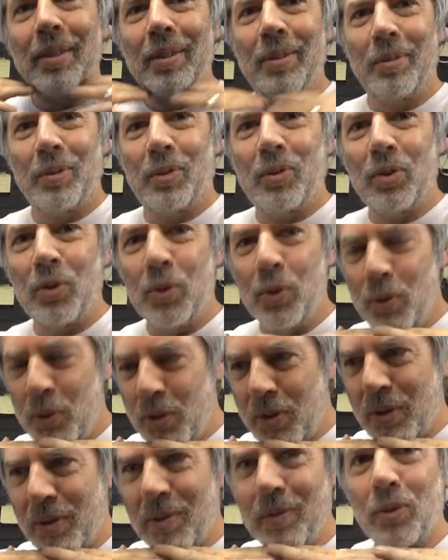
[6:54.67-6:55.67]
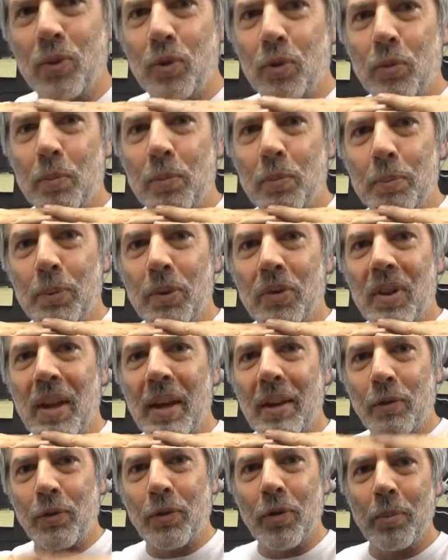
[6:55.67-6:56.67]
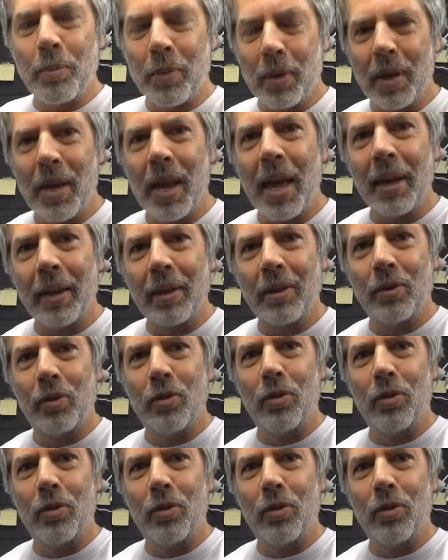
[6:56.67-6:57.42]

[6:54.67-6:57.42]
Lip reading: suit to protect from the neck.